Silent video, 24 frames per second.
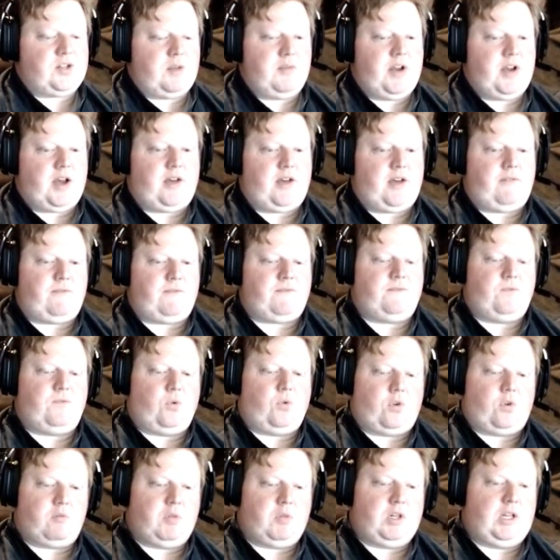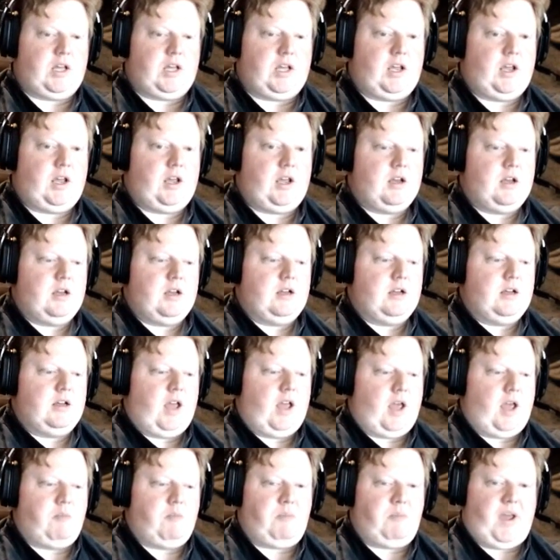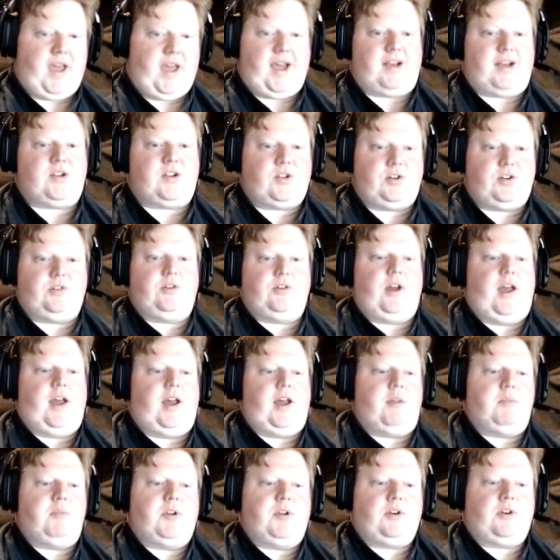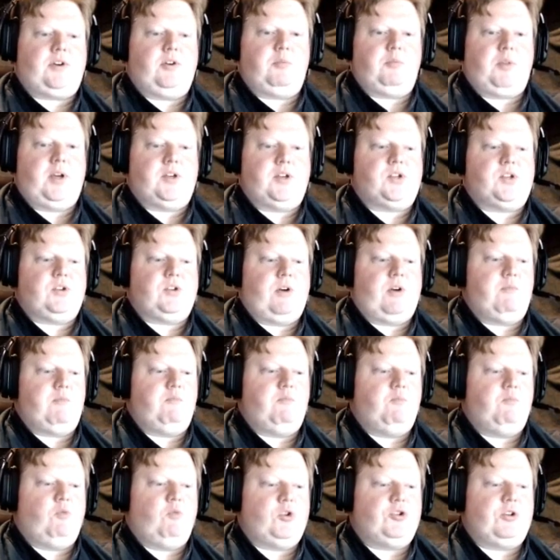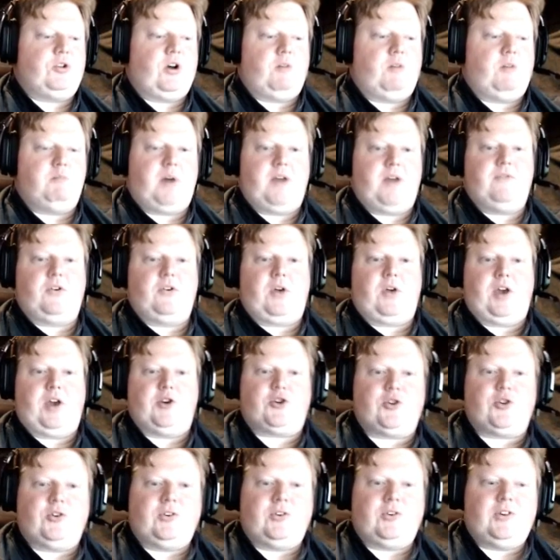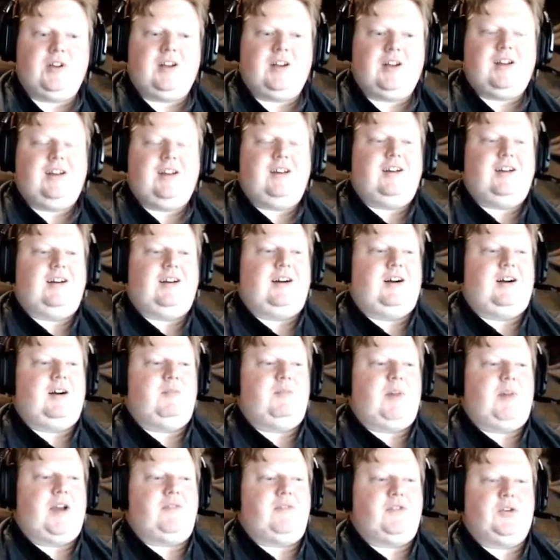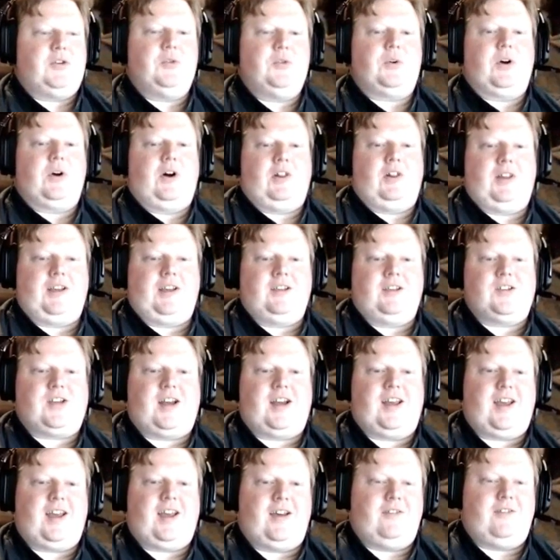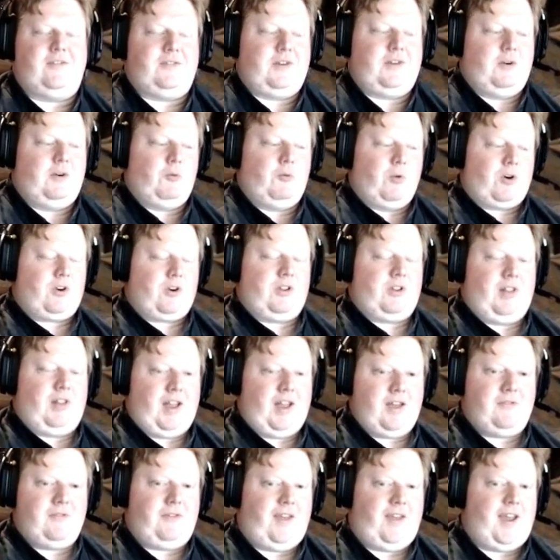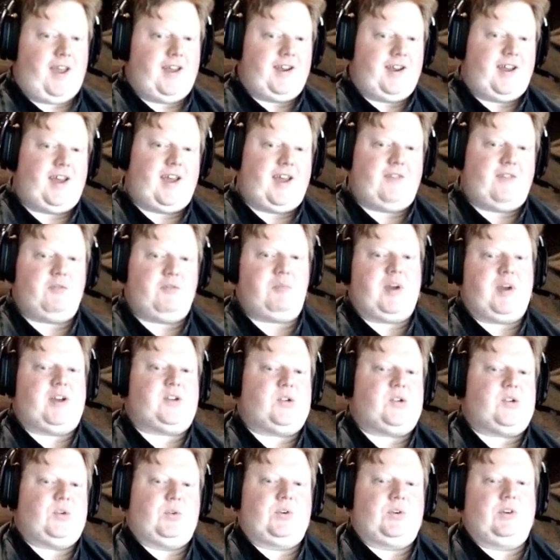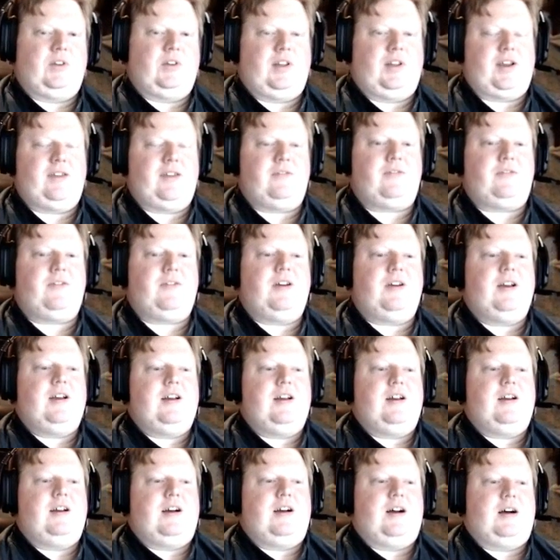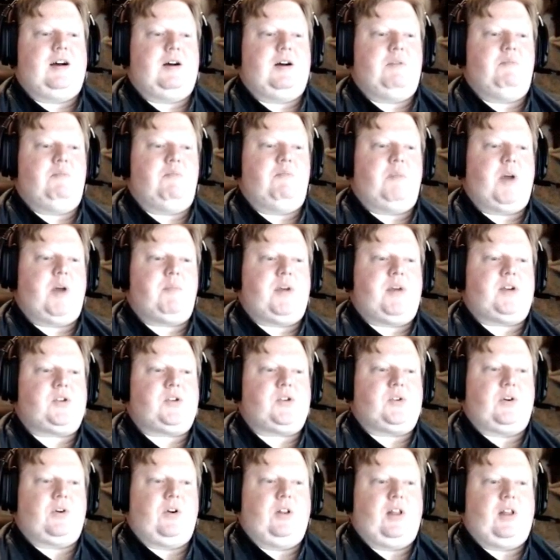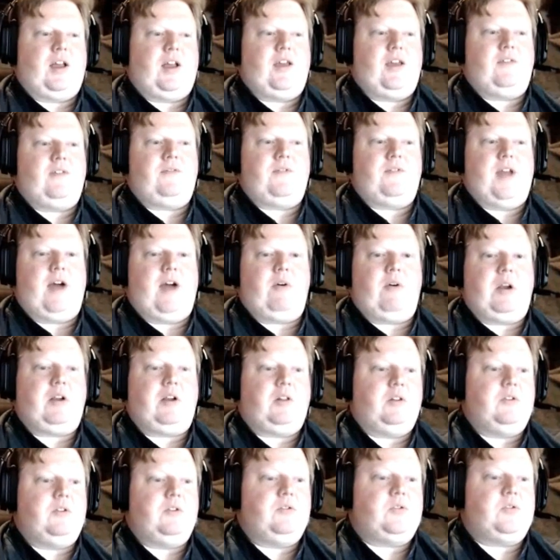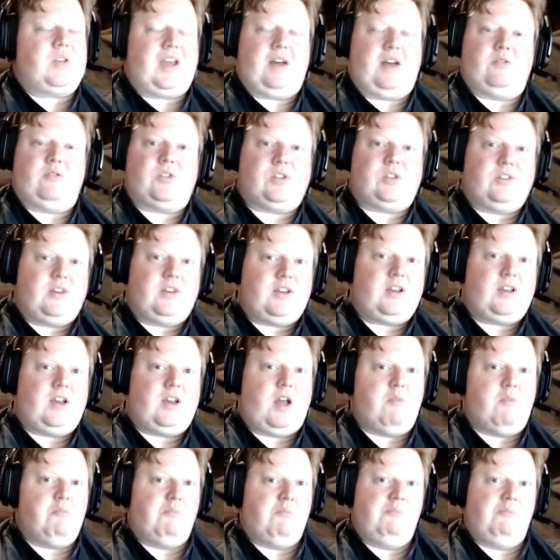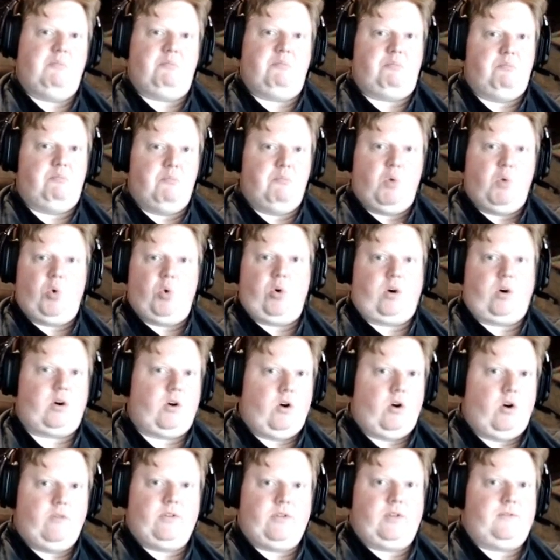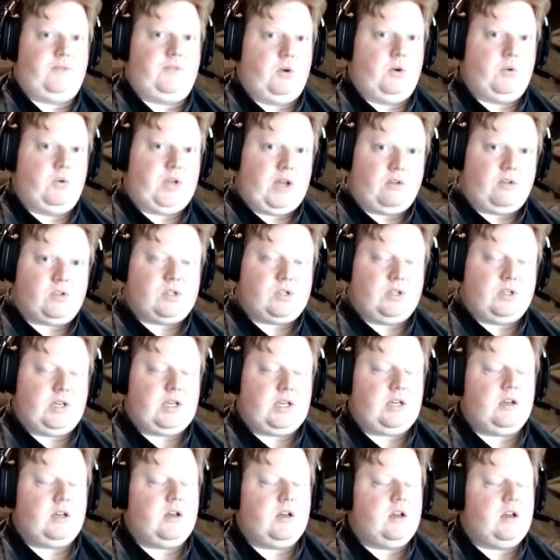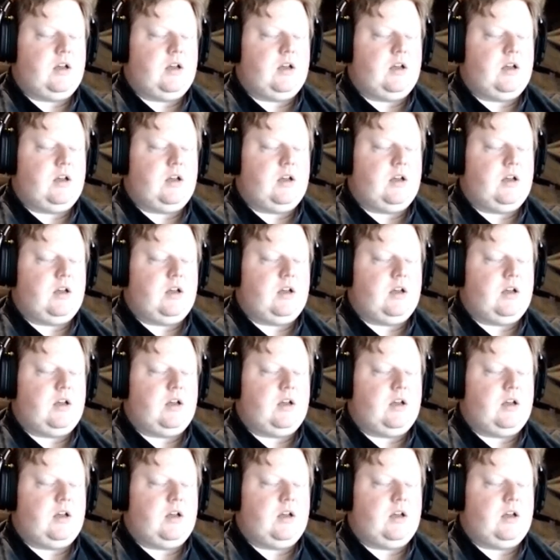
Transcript: I'm not formally a pastor at a particular place. So I'm what you call bivocational. I have two callings. I have a work life and I have a pastoral life. My pastoral life now includes counseling and more over the phone counseling.